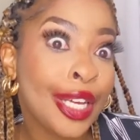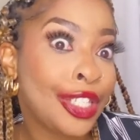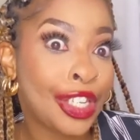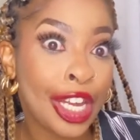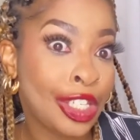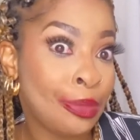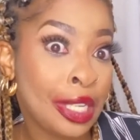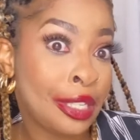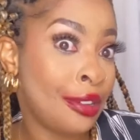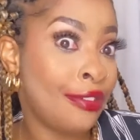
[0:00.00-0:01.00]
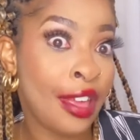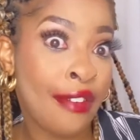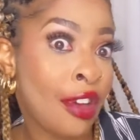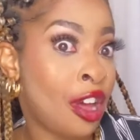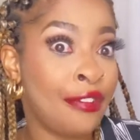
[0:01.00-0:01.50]
judgment in
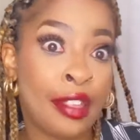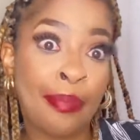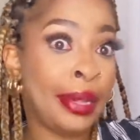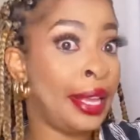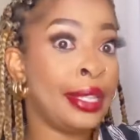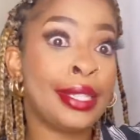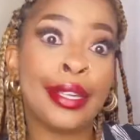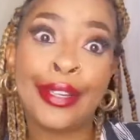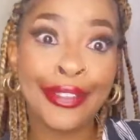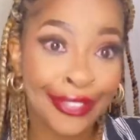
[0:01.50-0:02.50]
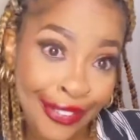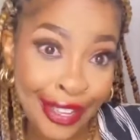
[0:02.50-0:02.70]
favor of the plaintiff